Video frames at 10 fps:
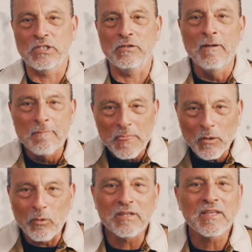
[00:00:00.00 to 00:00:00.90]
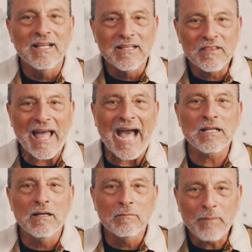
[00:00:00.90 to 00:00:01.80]
to with that
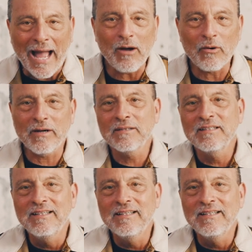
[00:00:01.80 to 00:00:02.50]
power.